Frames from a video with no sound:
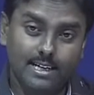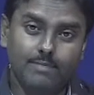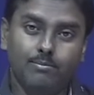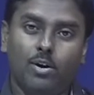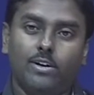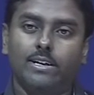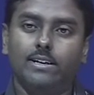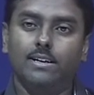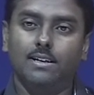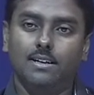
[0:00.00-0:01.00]

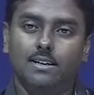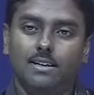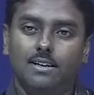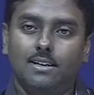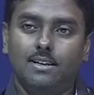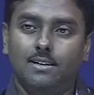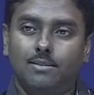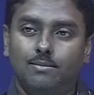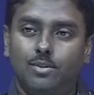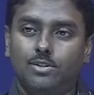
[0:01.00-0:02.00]
important
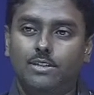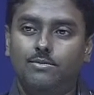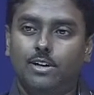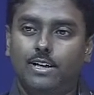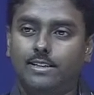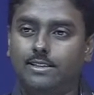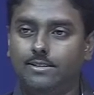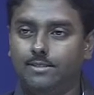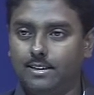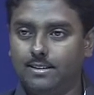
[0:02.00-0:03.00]
mostly for a
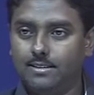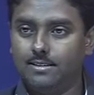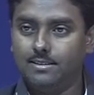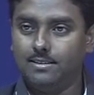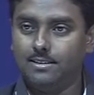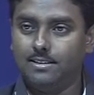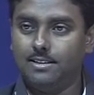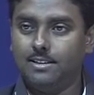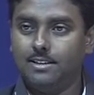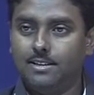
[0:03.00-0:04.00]
receiver,
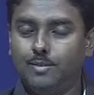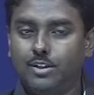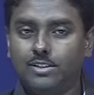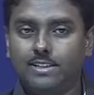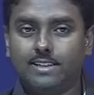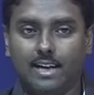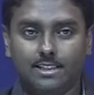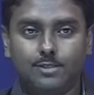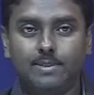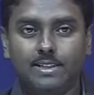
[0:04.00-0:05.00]
because the
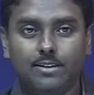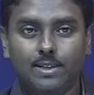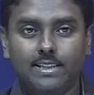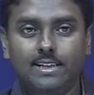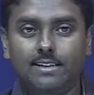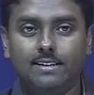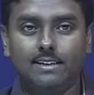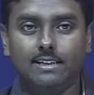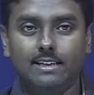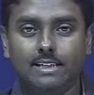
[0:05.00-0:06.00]
transmitter, when
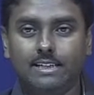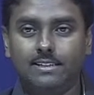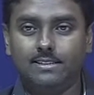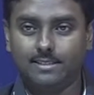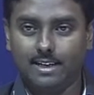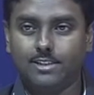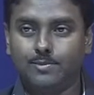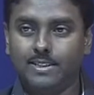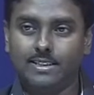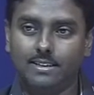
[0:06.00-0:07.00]
he is
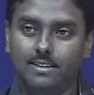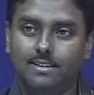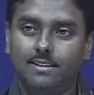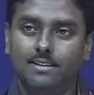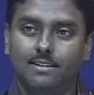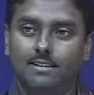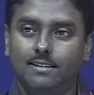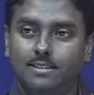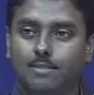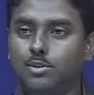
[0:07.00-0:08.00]
transmitting,
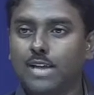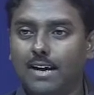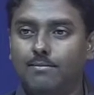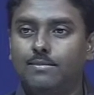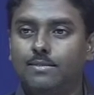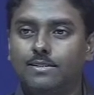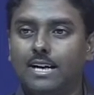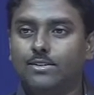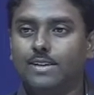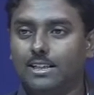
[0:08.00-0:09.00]
suppose I am
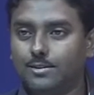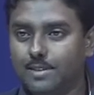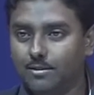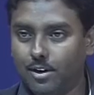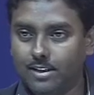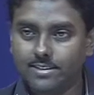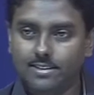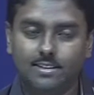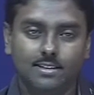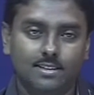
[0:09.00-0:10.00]
trying to transmit a voice,
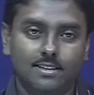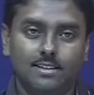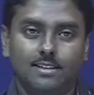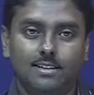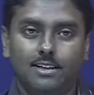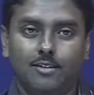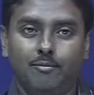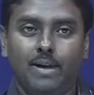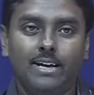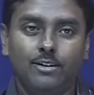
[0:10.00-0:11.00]

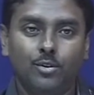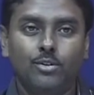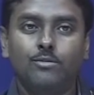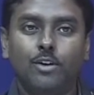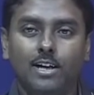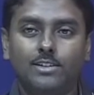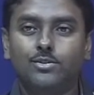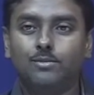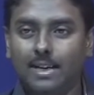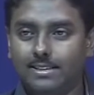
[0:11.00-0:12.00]
my own voice
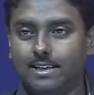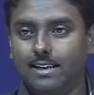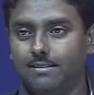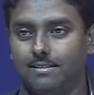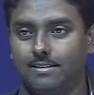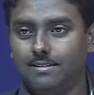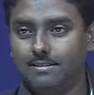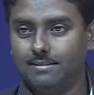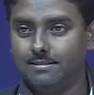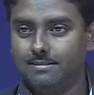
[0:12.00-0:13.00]
to myself
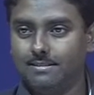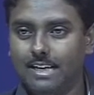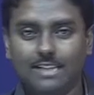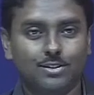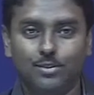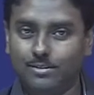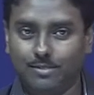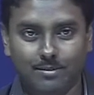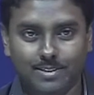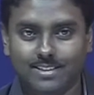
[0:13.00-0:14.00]
has no
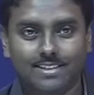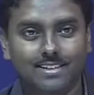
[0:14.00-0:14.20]
information.